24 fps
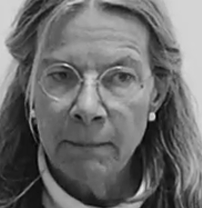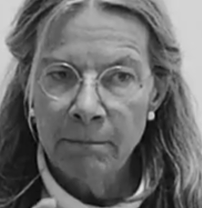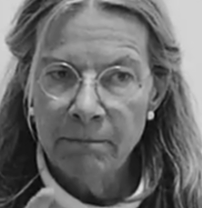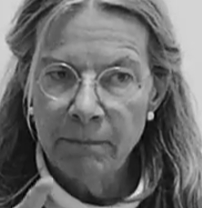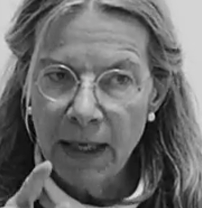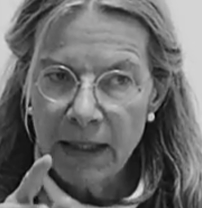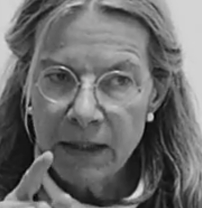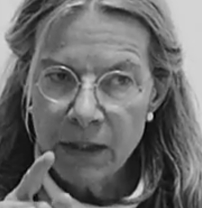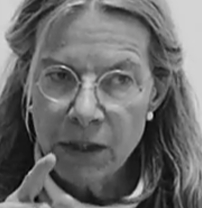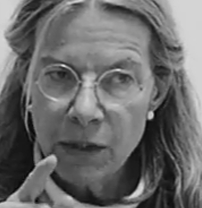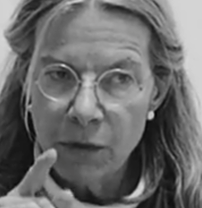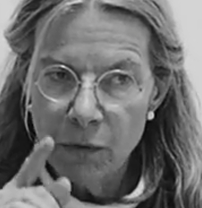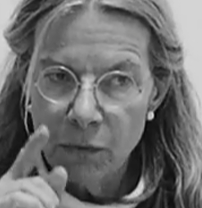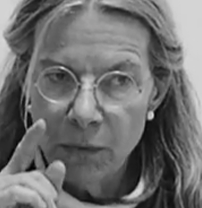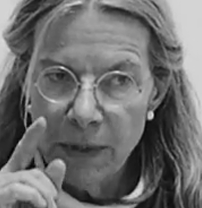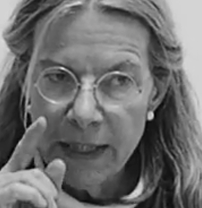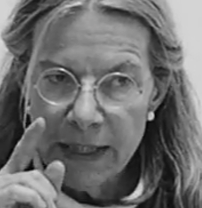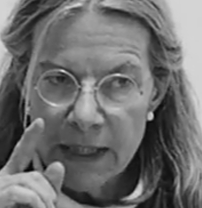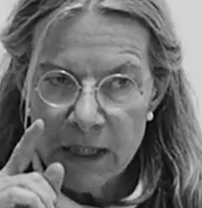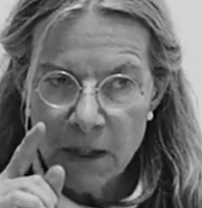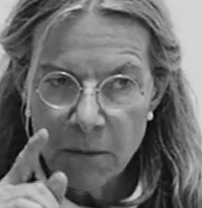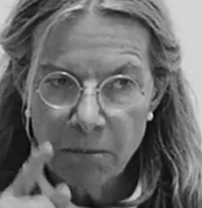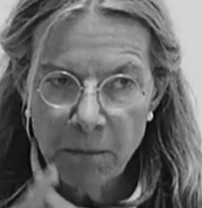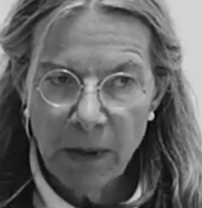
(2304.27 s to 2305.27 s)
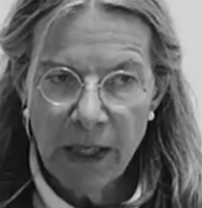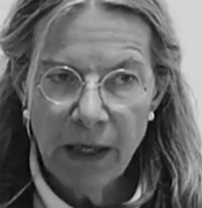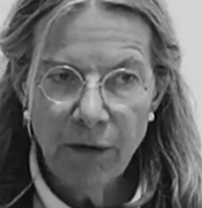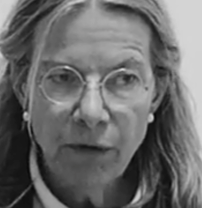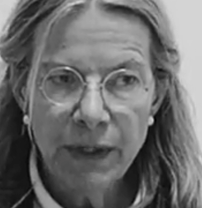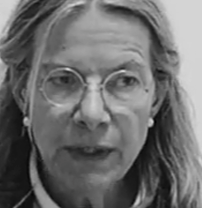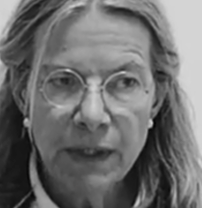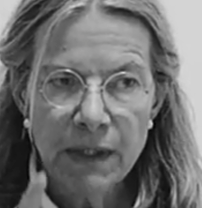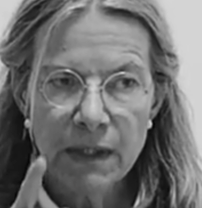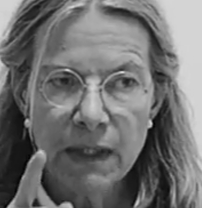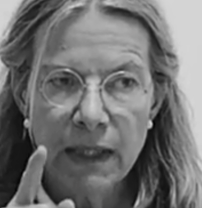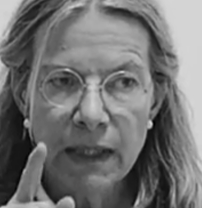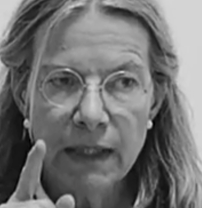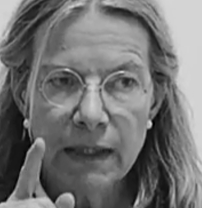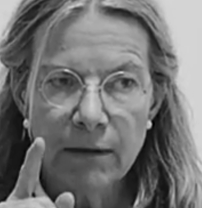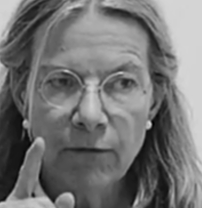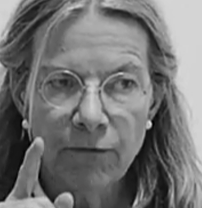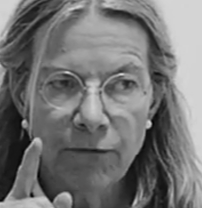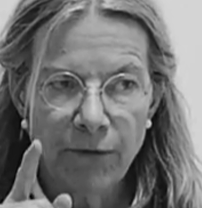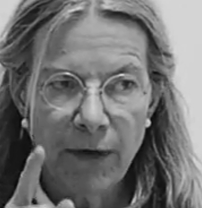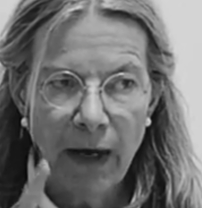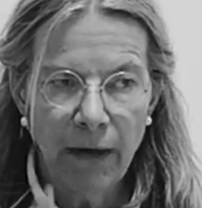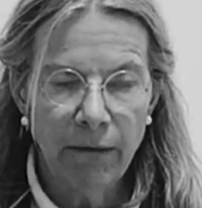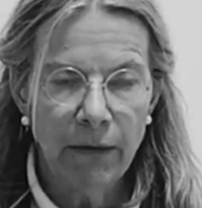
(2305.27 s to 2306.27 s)
but we experience it
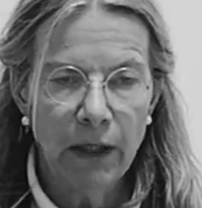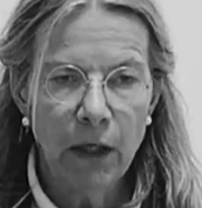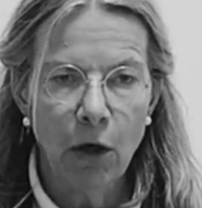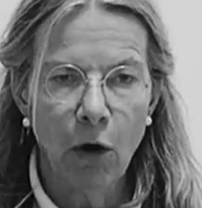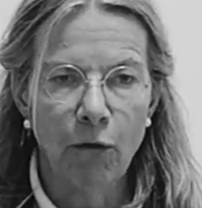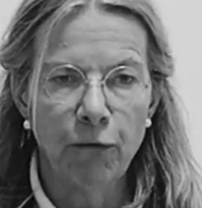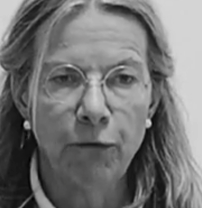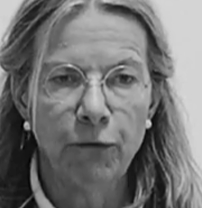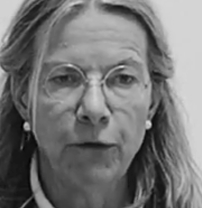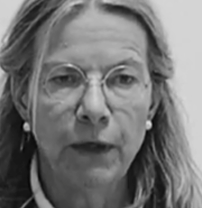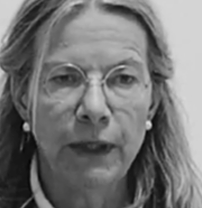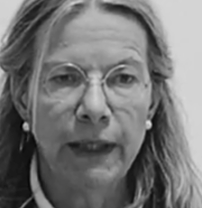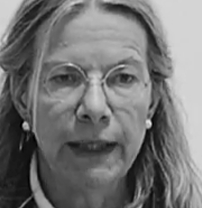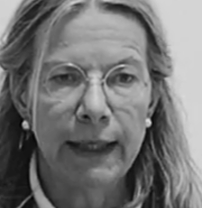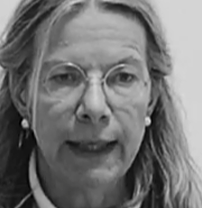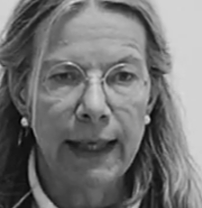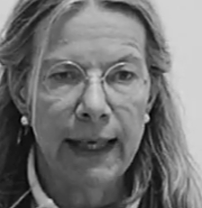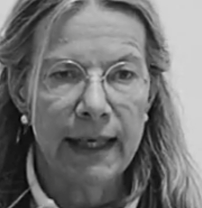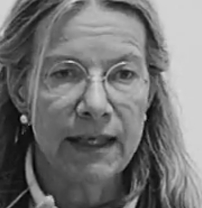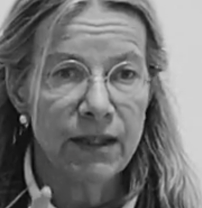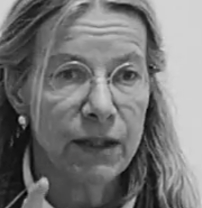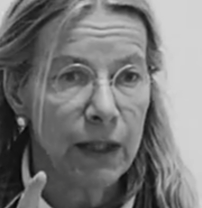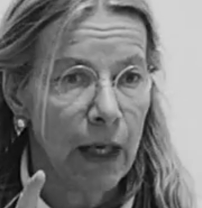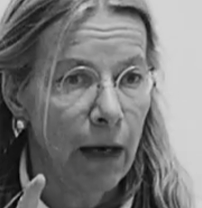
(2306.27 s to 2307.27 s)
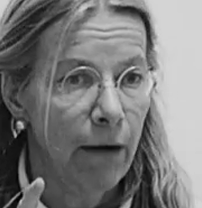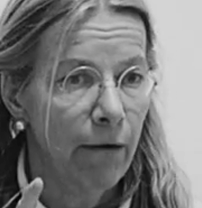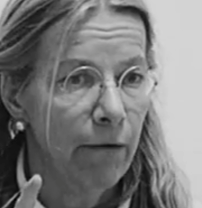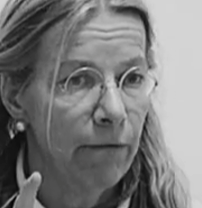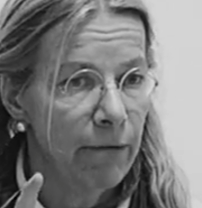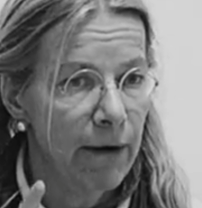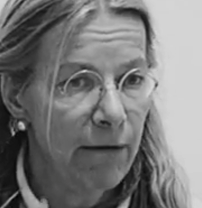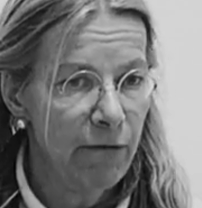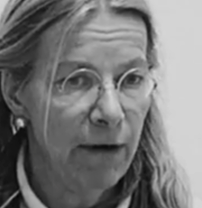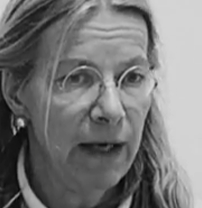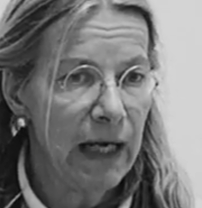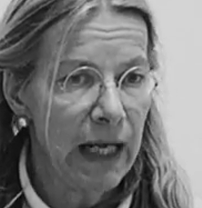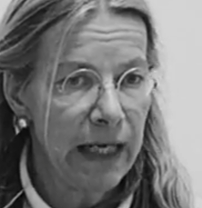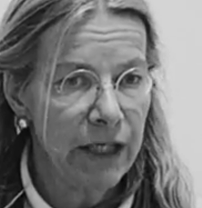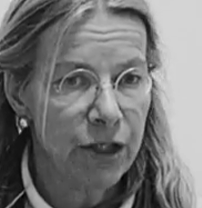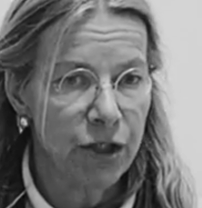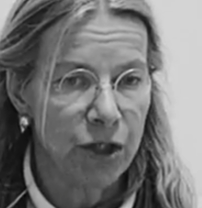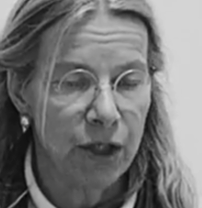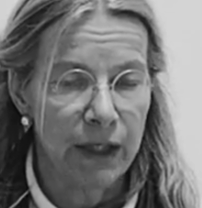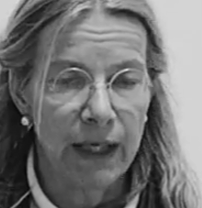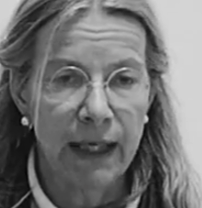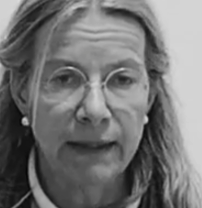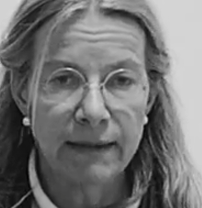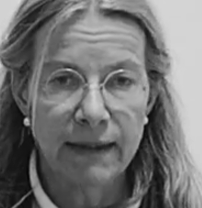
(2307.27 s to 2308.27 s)
very often as a
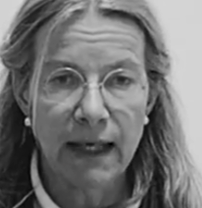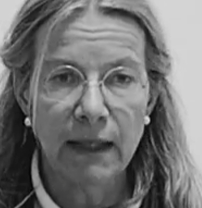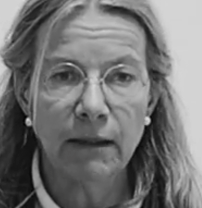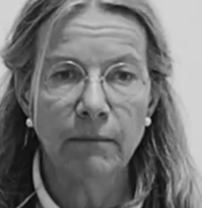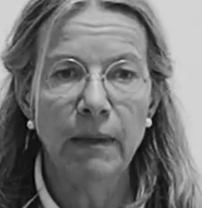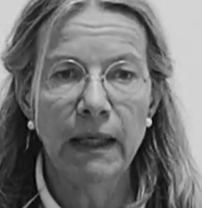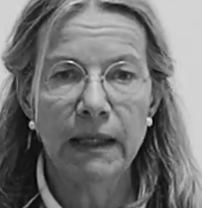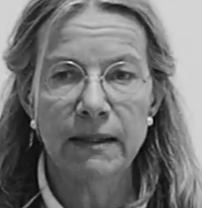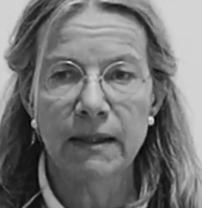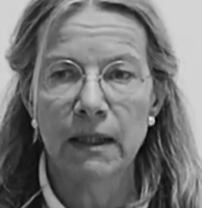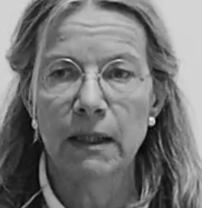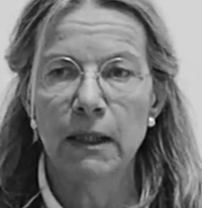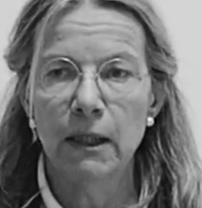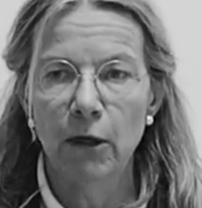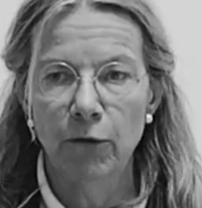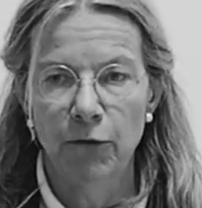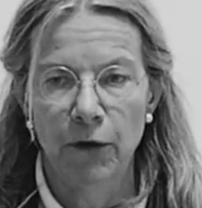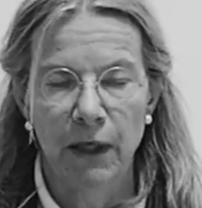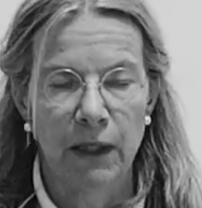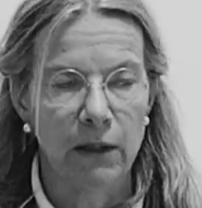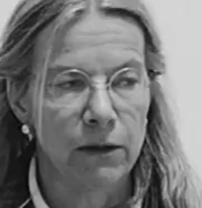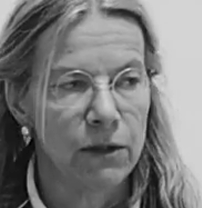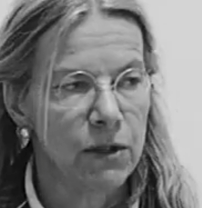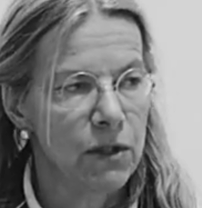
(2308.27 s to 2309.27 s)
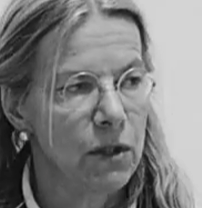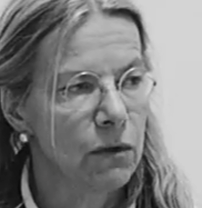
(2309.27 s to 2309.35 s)
revelation, and that makes it difficult.